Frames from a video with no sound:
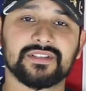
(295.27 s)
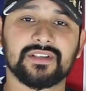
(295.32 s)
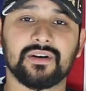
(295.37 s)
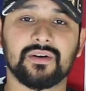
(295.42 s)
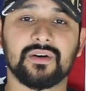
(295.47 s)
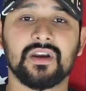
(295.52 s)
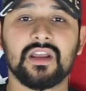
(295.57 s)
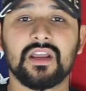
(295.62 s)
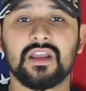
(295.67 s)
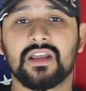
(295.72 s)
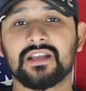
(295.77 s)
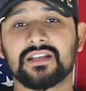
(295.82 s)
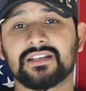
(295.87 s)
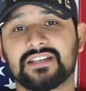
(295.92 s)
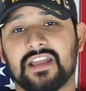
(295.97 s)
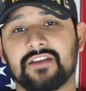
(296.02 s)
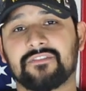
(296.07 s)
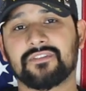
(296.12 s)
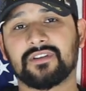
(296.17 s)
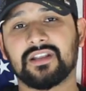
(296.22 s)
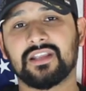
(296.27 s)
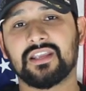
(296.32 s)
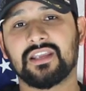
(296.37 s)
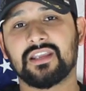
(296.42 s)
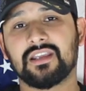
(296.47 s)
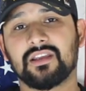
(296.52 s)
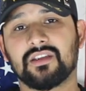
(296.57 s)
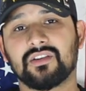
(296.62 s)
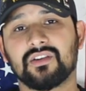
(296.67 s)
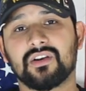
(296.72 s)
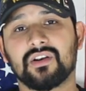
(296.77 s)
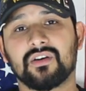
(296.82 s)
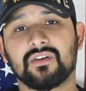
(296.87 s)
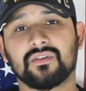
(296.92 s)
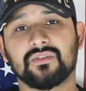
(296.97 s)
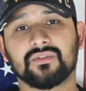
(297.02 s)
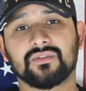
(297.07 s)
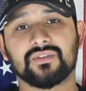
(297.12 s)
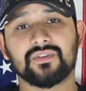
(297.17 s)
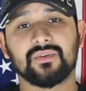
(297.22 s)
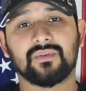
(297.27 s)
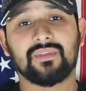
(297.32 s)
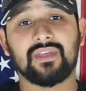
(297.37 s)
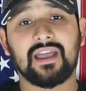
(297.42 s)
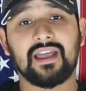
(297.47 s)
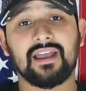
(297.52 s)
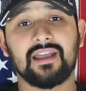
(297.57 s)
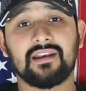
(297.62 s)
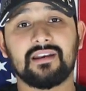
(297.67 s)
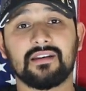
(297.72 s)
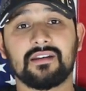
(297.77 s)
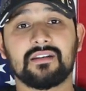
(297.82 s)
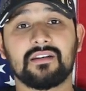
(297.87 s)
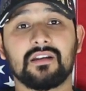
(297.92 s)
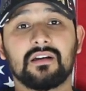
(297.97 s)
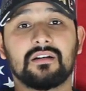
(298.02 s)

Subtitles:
So definitely, do that.